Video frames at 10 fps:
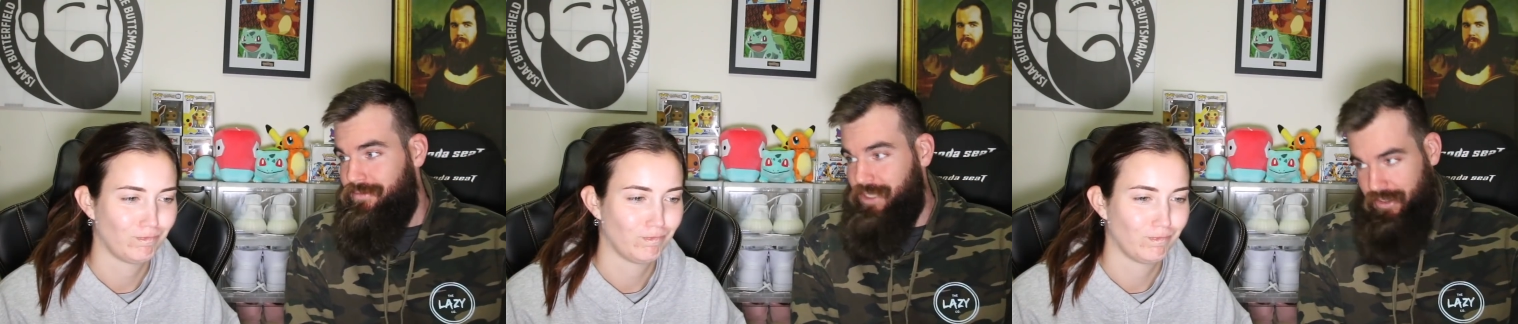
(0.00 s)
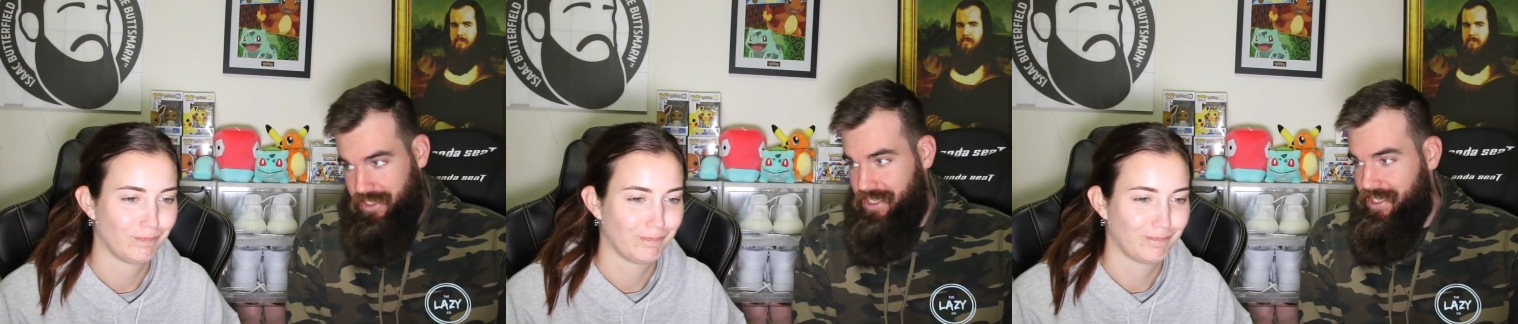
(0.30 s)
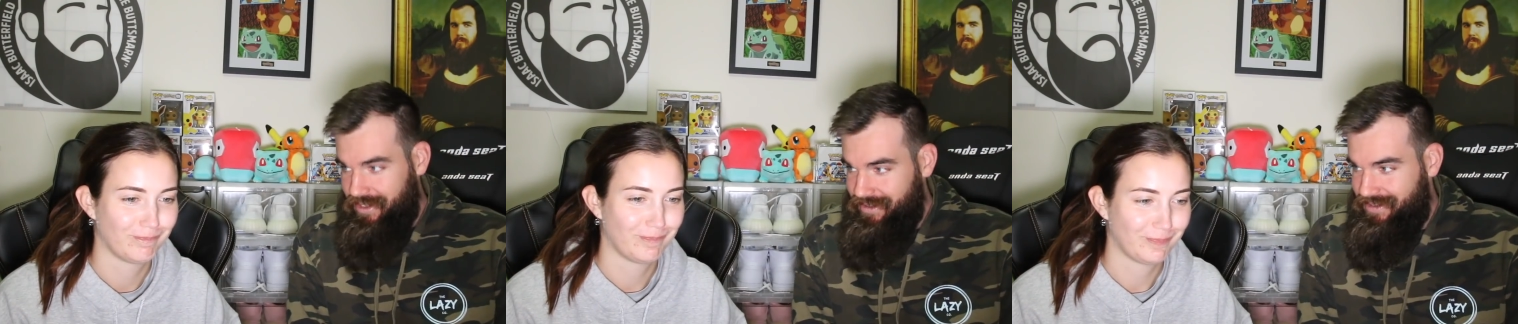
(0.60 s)
Speaker 1: little
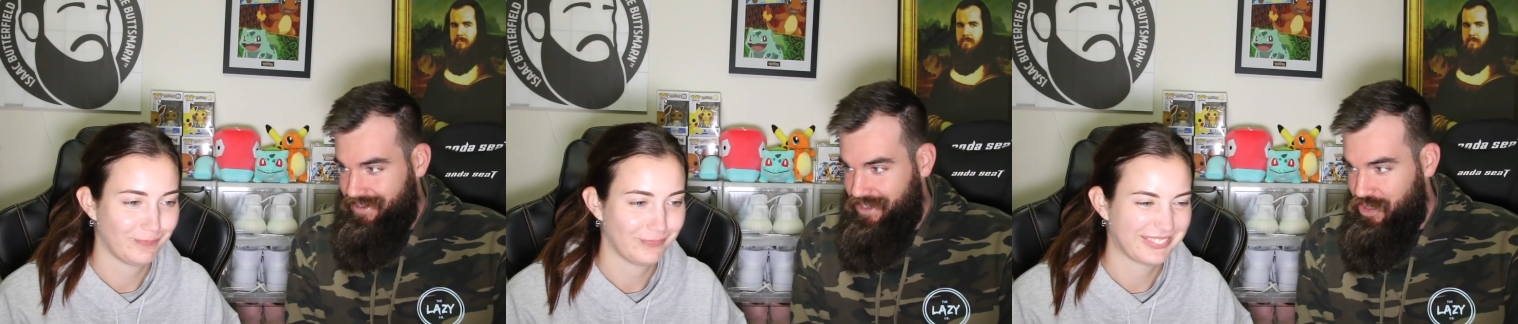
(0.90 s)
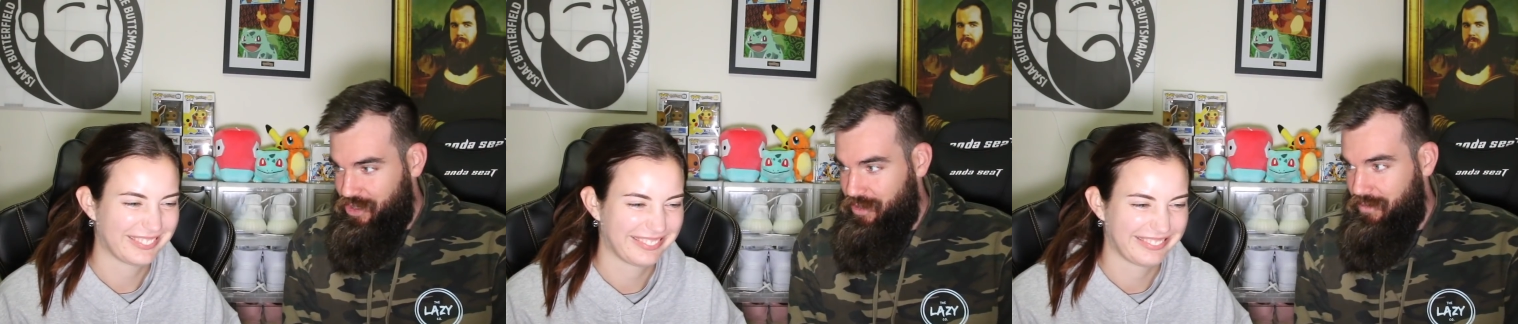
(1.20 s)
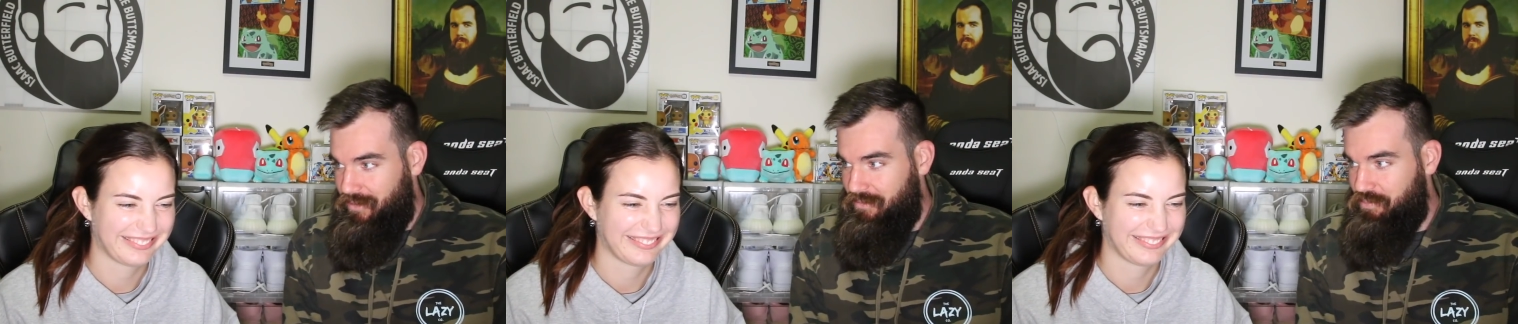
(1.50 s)
Dickie,
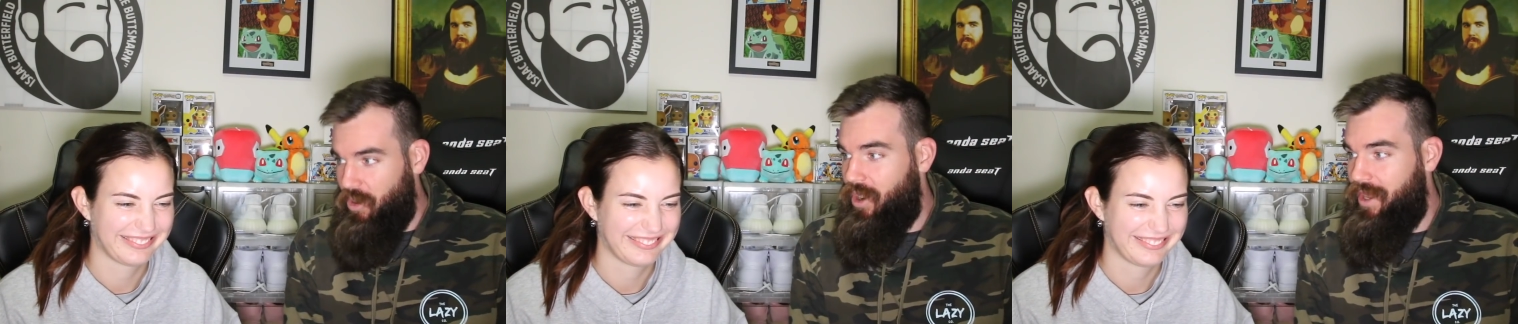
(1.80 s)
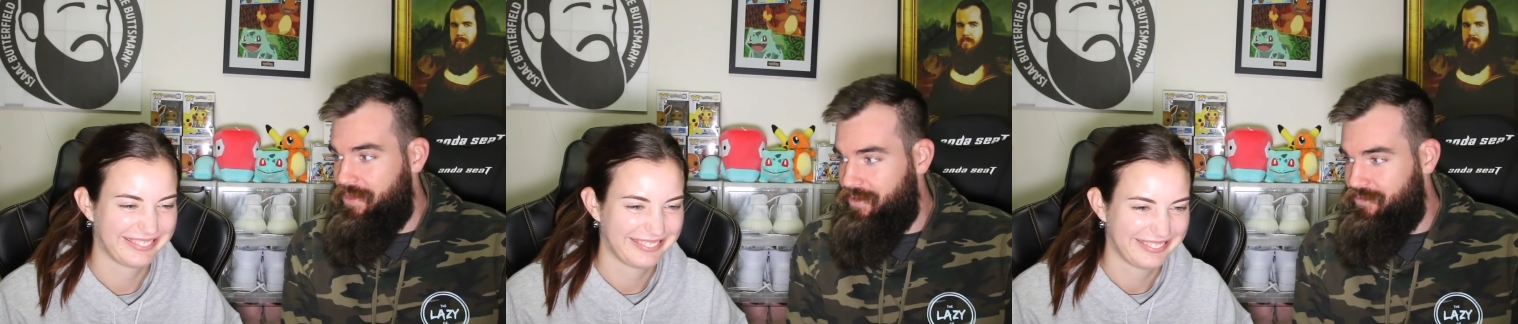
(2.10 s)
buy the